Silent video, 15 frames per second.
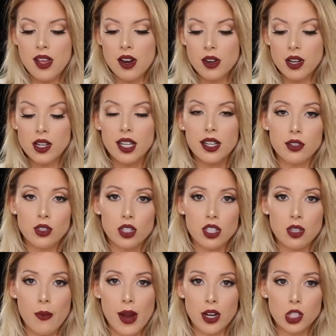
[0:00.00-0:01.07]
And then all you need is just
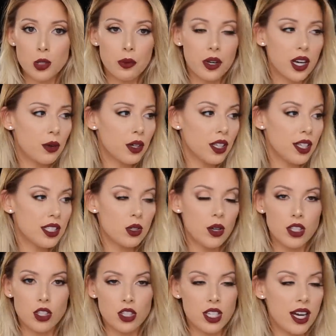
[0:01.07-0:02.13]
some hairspray, really. So
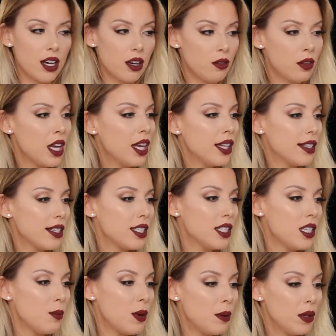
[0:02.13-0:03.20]
I just have, this is
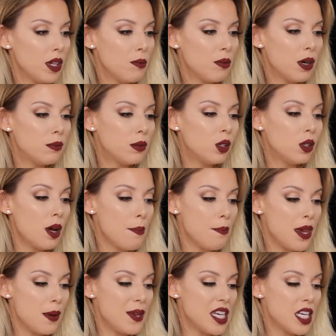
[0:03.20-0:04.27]
the Bumble and Bumble
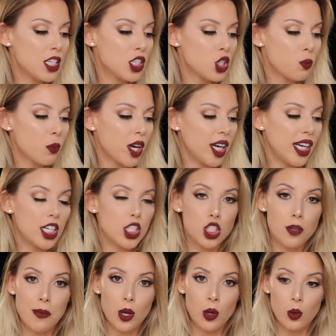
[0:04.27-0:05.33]
BB Spray
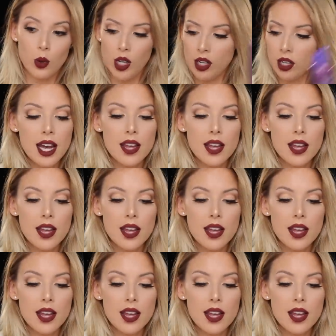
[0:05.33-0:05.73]
de Mode.